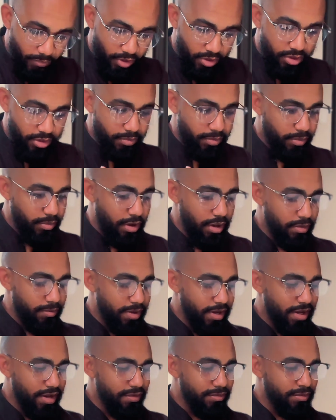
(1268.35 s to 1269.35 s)
Another big
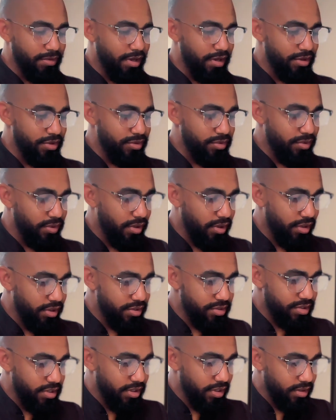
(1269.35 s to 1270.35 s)
problem I have when I do
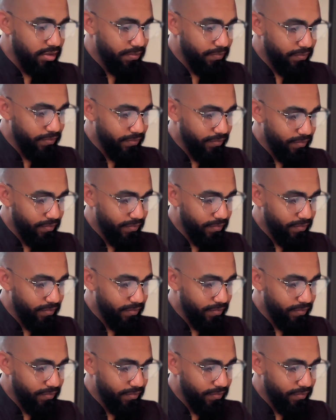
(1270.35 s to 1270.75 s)
art is like